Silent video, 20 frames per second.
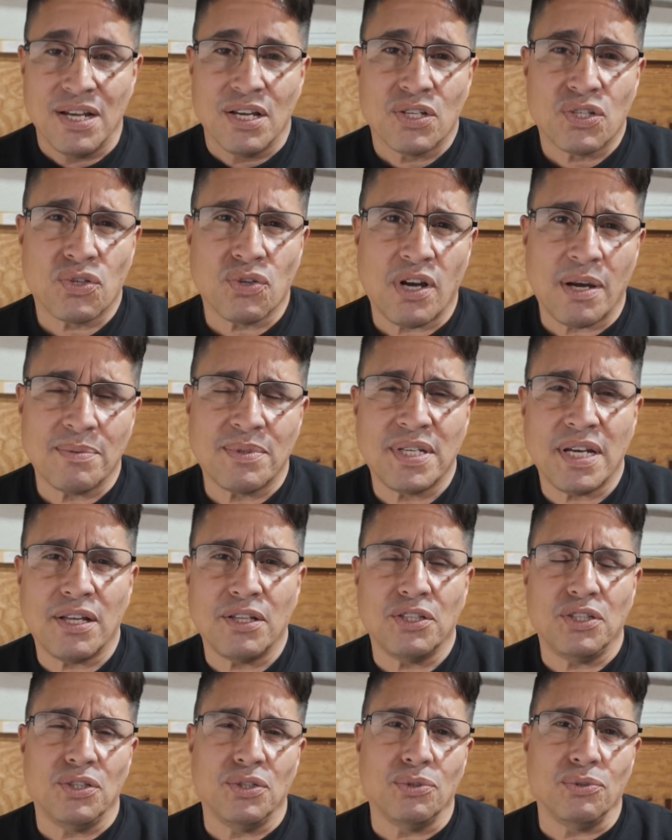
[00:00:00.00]
So I'm
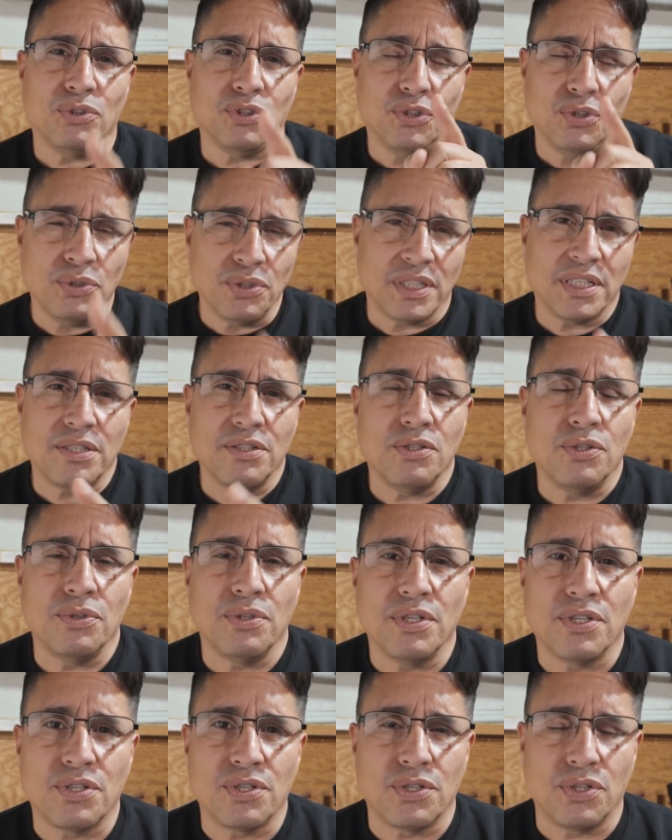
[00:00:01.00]
telling you, you can do
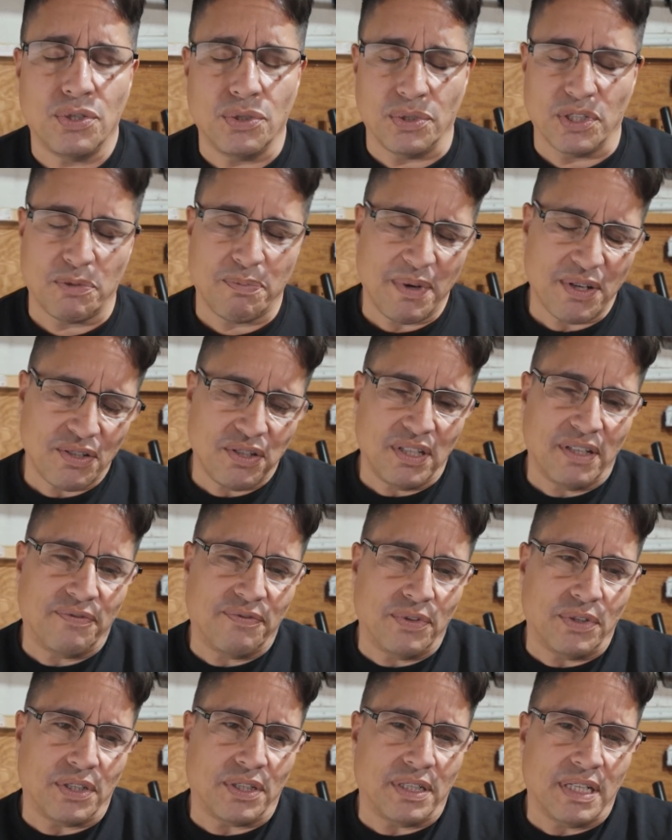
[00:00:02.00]
this too, especially
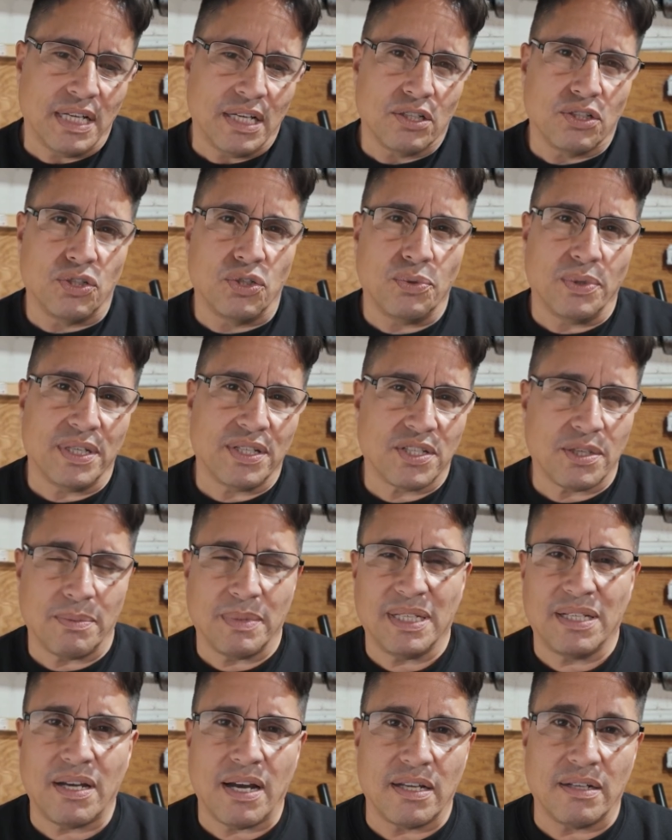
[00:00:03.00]
if you're doing
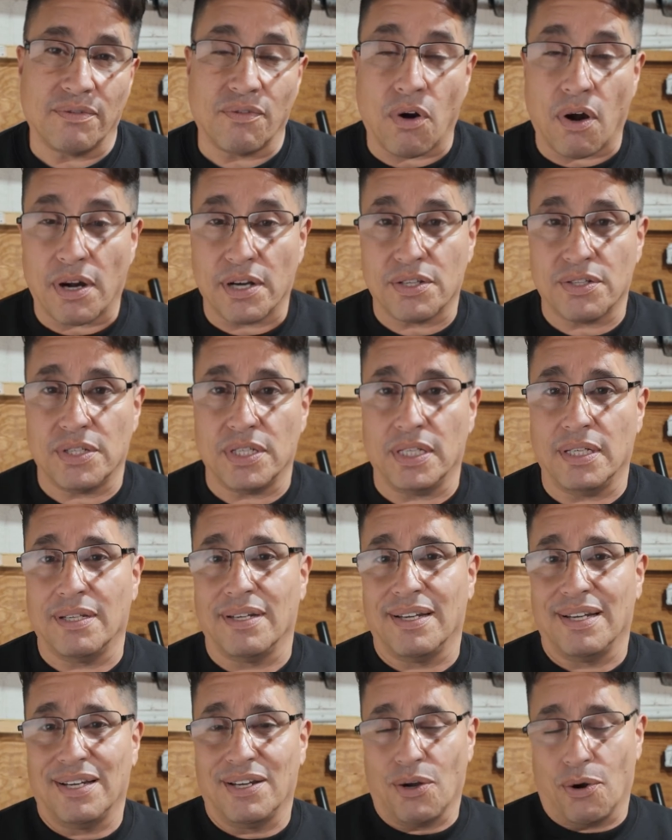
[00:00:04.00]
something kind of artsy
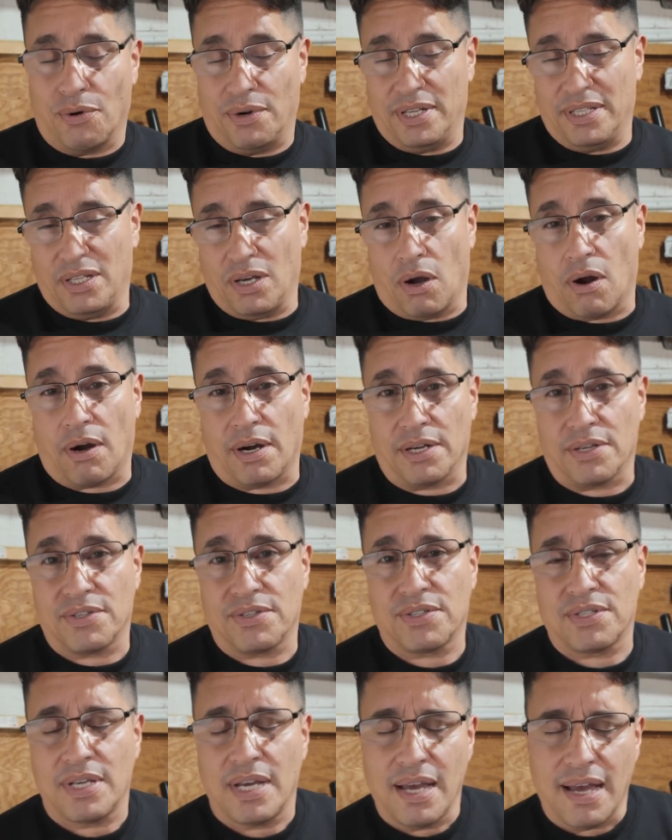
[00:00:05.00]
or in the
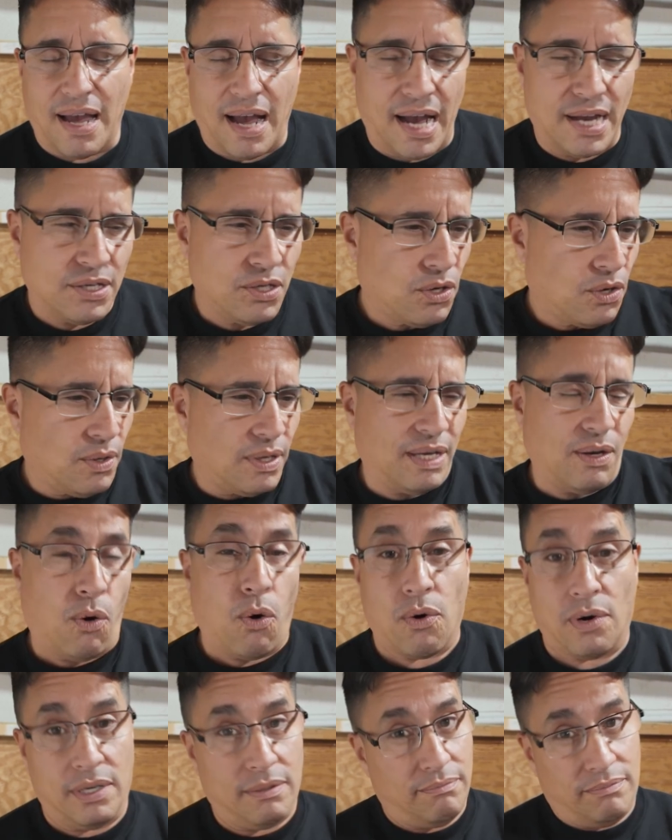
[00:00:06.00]
arts. I know,
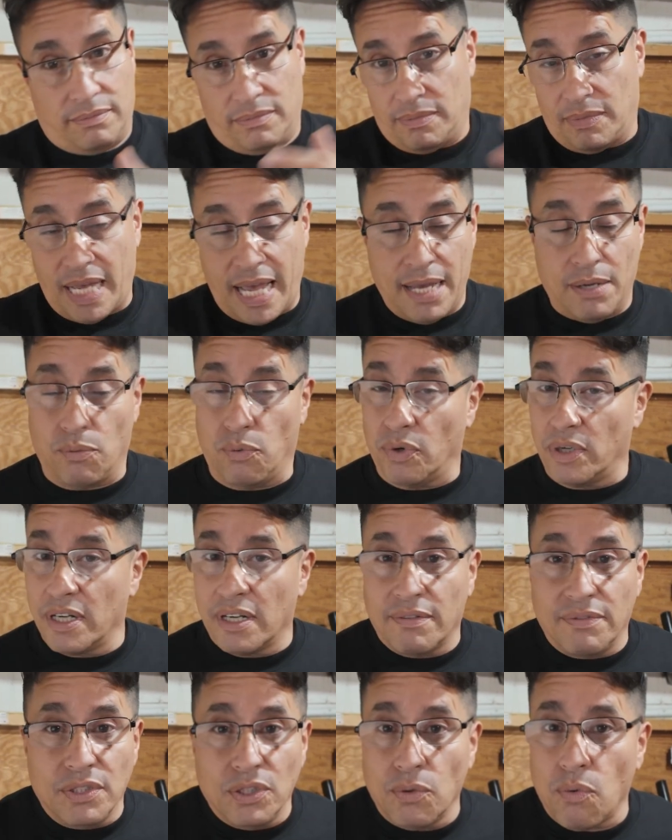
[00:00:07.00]
or hey,
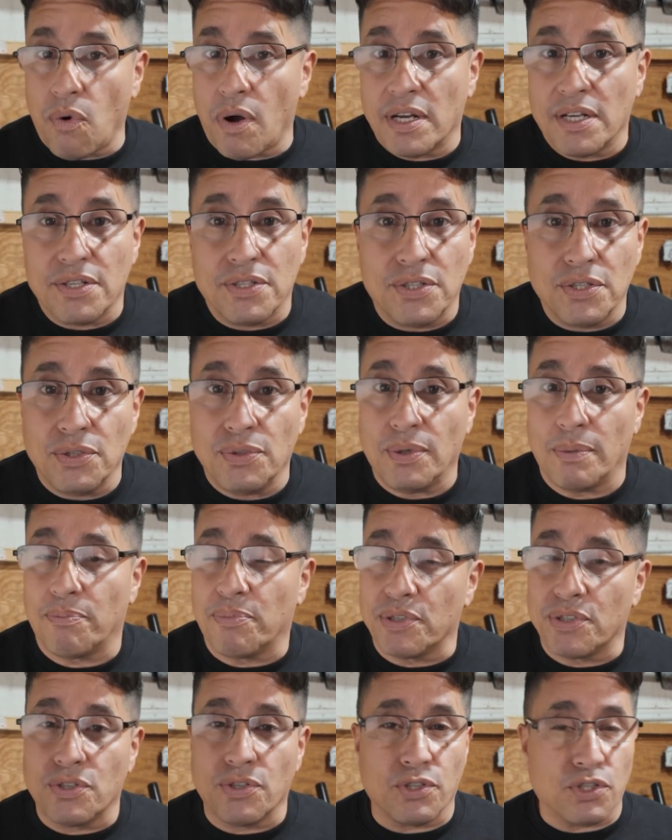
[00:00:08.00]
whatever you want to do
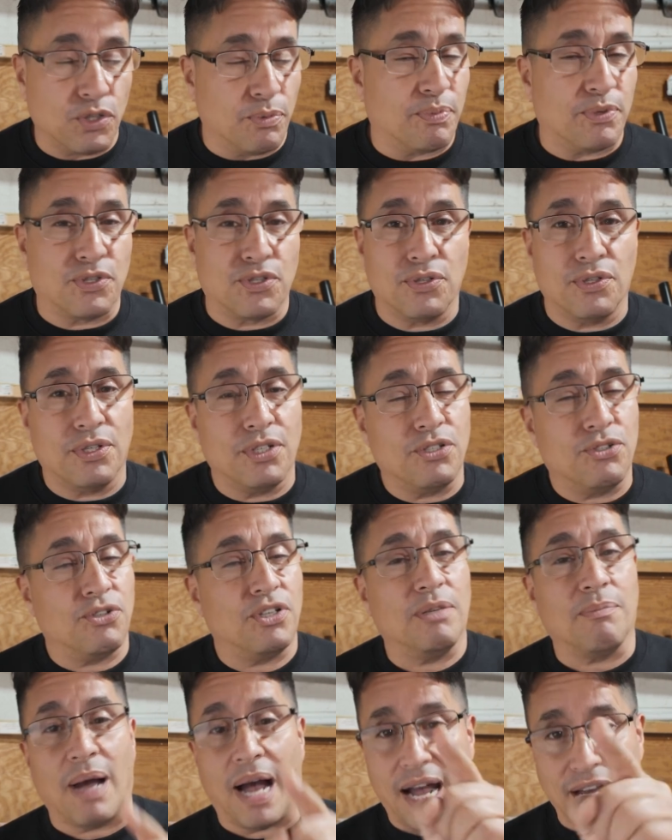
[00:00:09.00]
and to pursue your
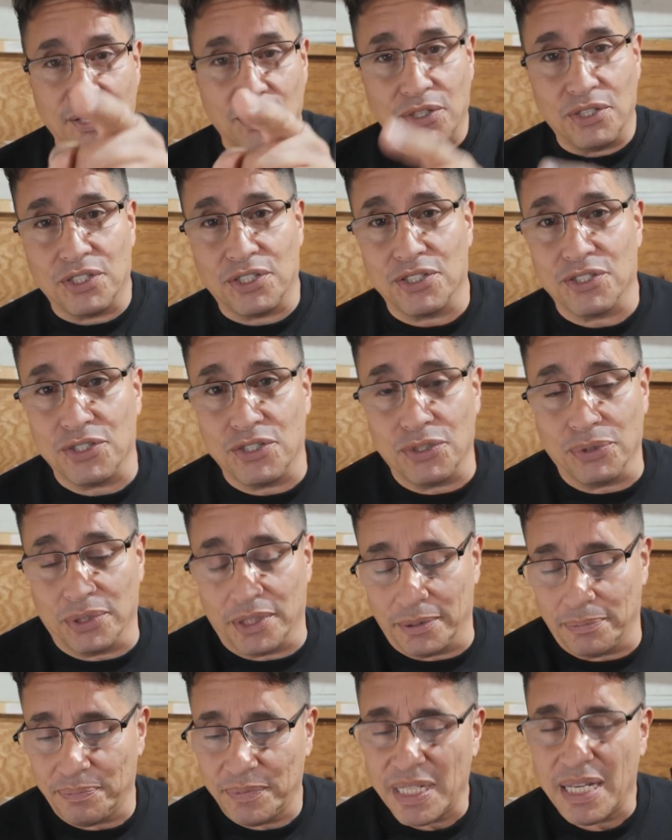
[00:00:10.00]
dream, I know you can do
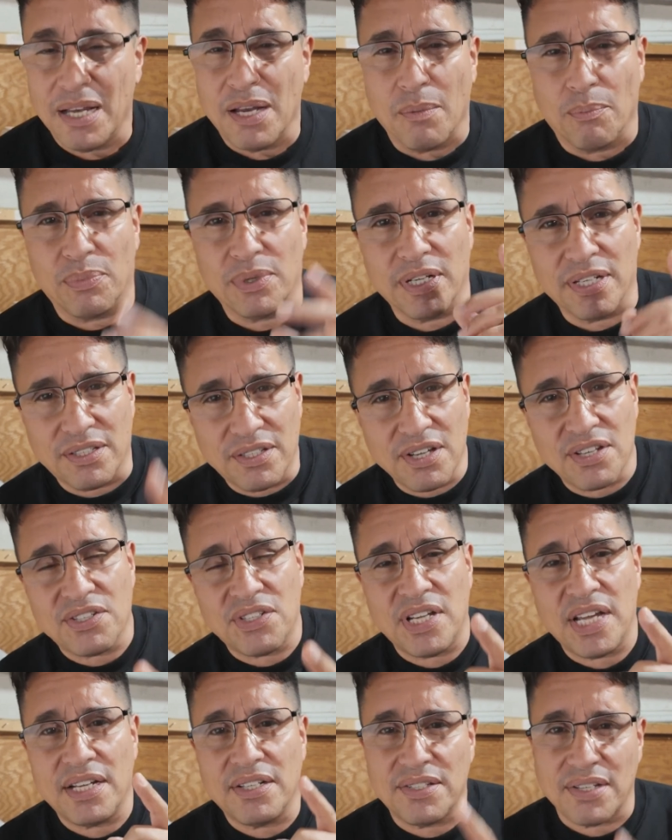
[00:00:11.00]
it. But it does
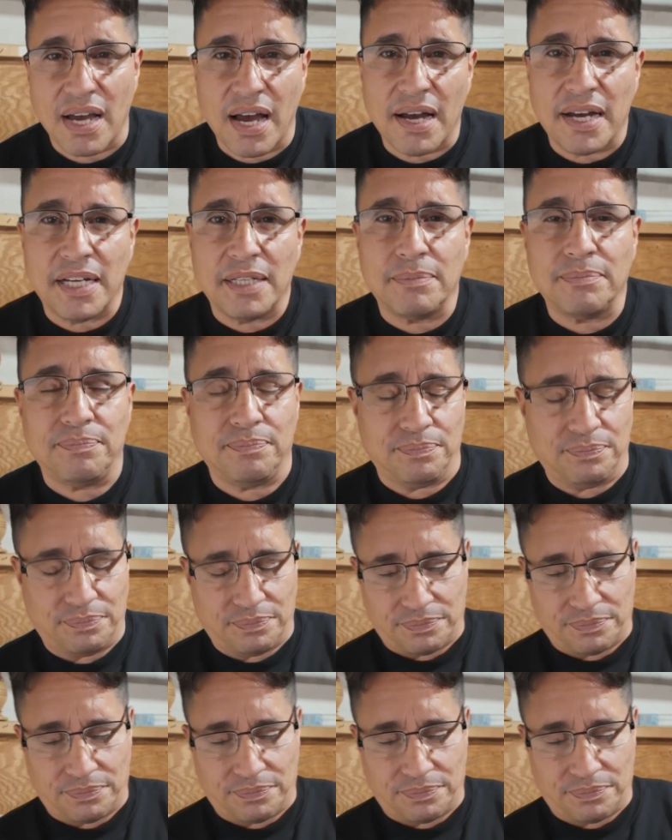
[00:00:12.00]
take time,